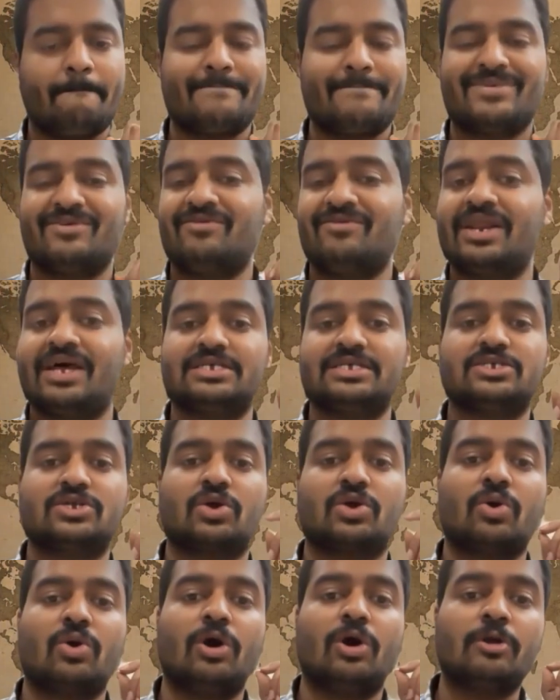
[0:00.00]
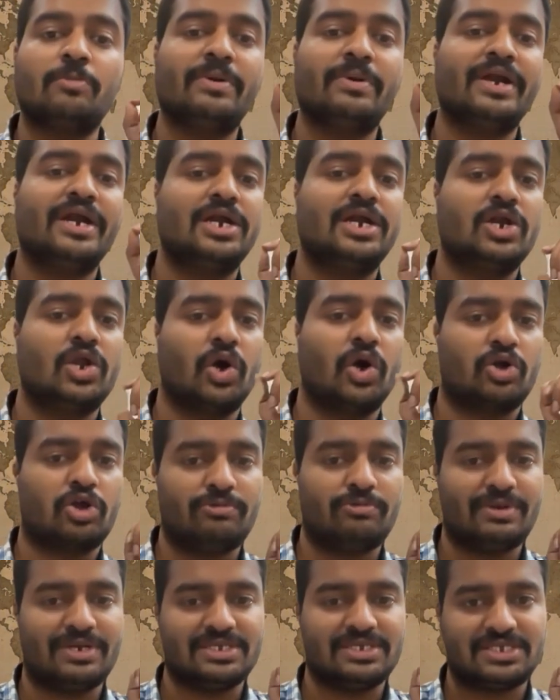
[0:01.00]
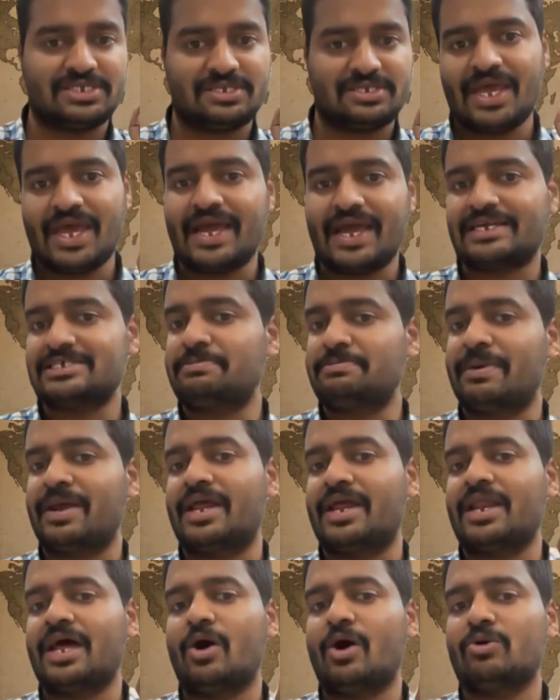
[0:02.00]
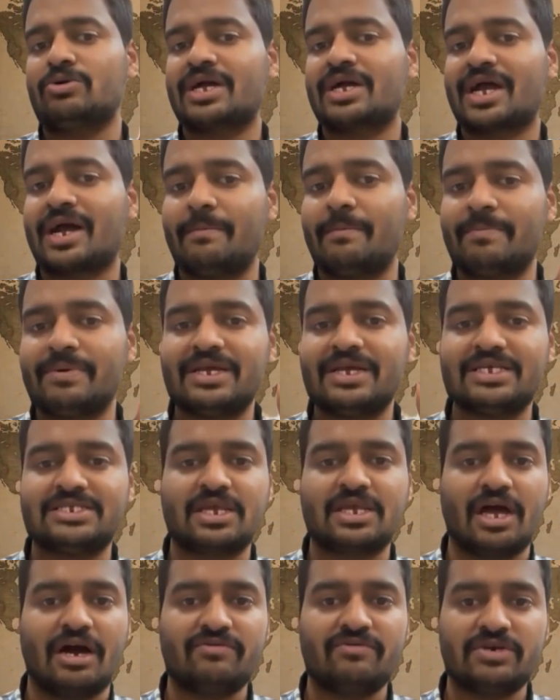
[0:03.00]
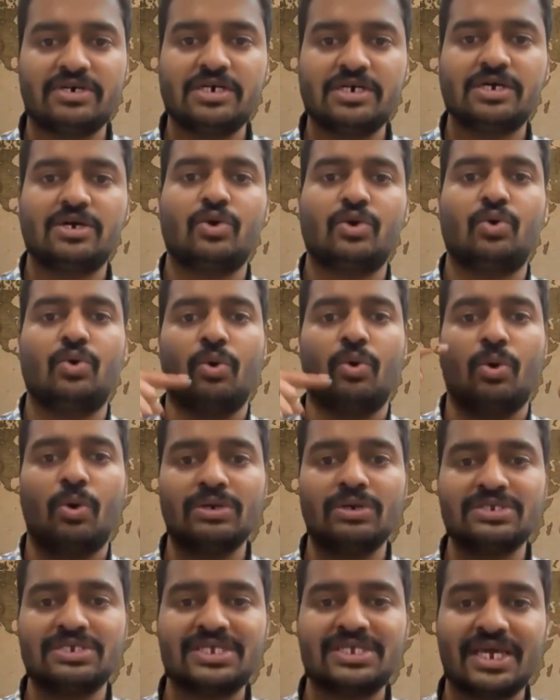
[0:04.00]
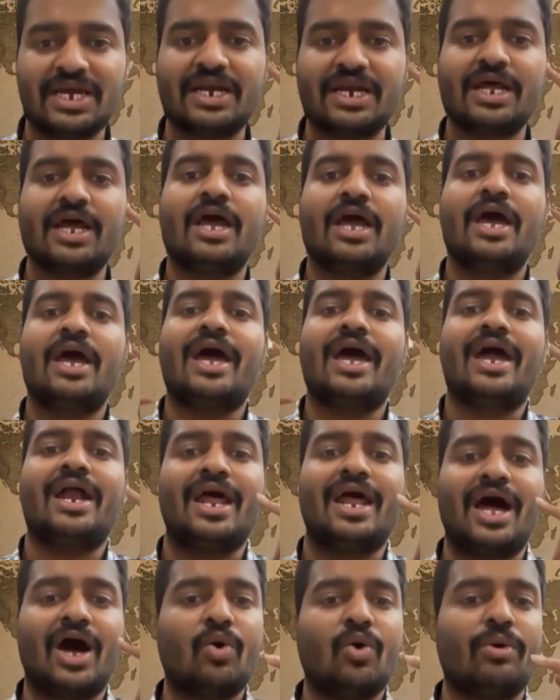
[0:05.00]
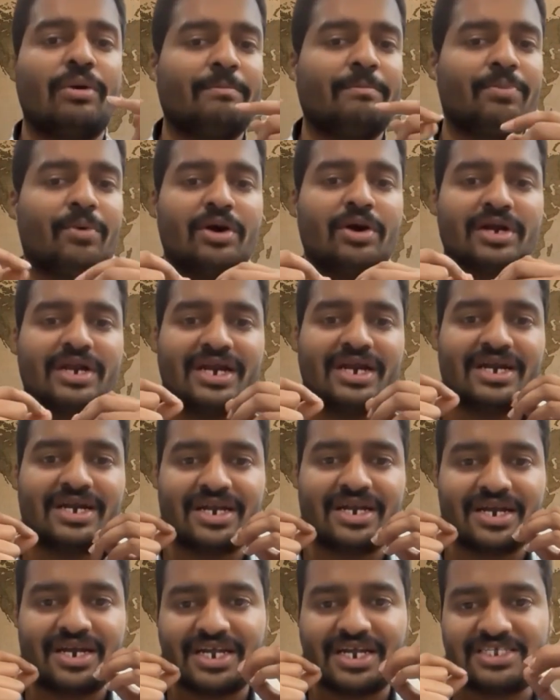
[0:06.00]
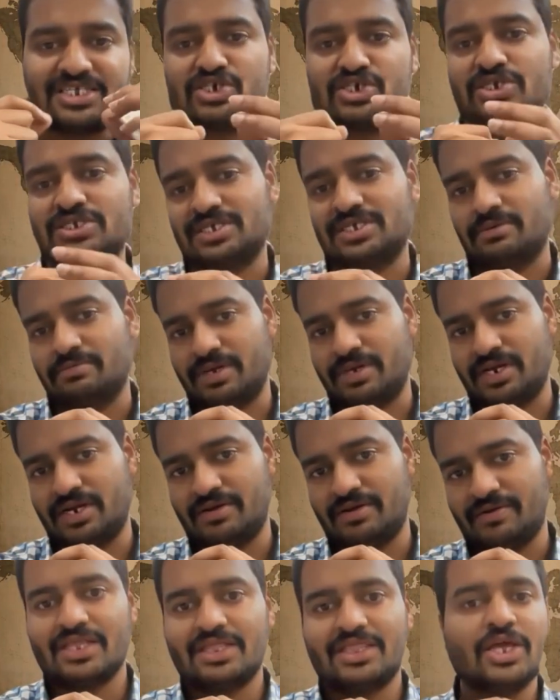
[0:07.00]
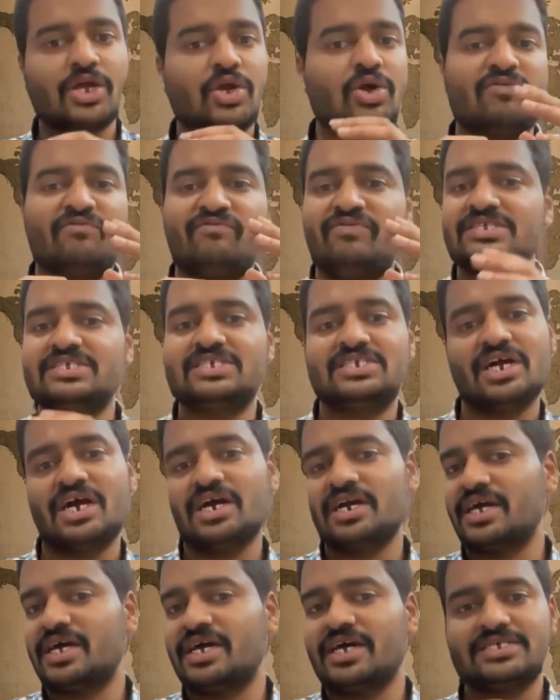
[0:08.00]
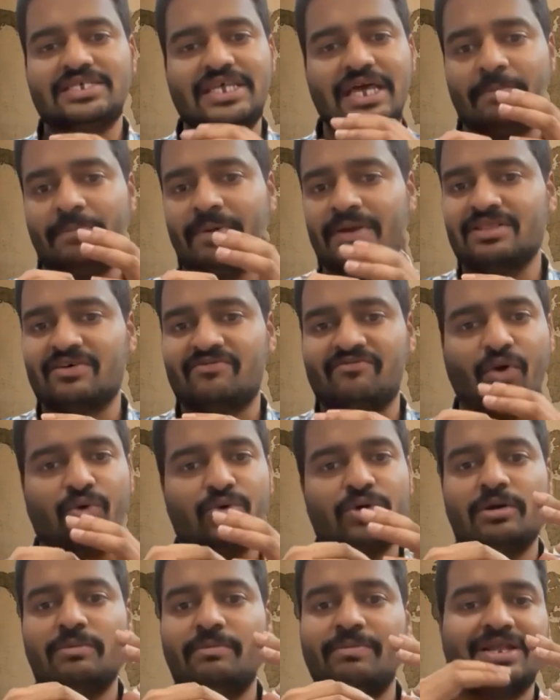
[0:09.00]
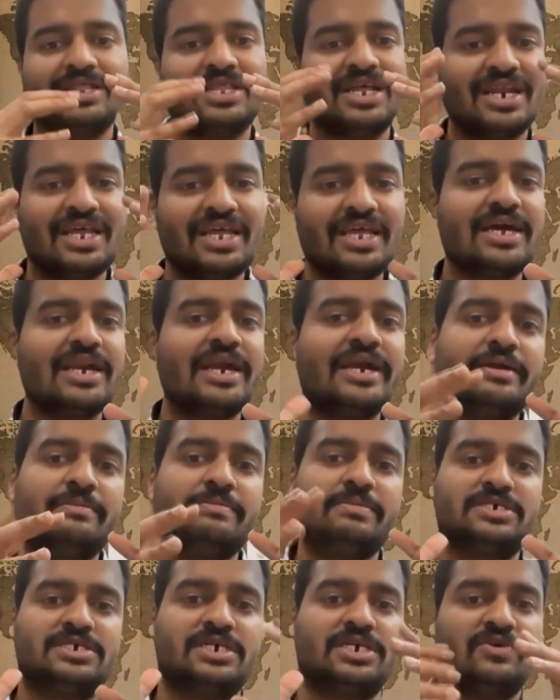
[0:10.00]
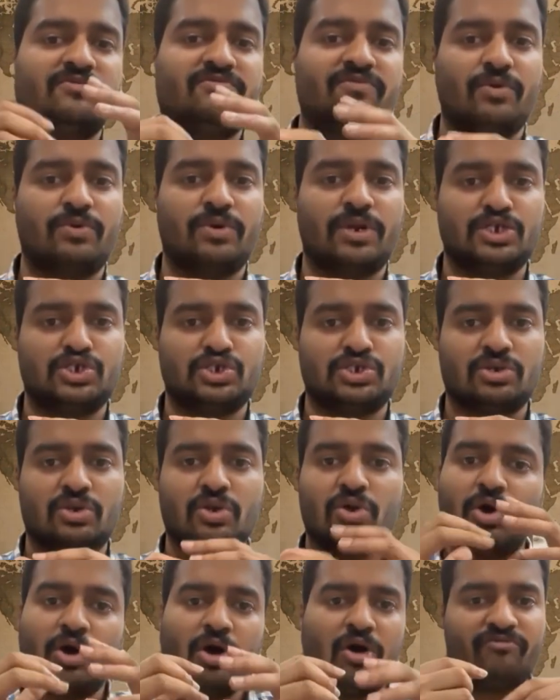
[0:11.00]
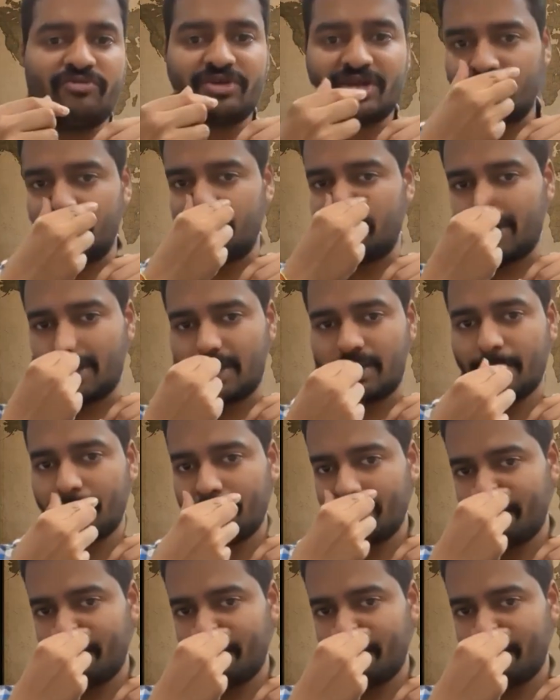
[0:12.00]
Whereas corporate documents explain how the company is governed, who owns it, and how important decisions are made. Think of Finstart as helping the founder build the legal and administrative foundation of the company.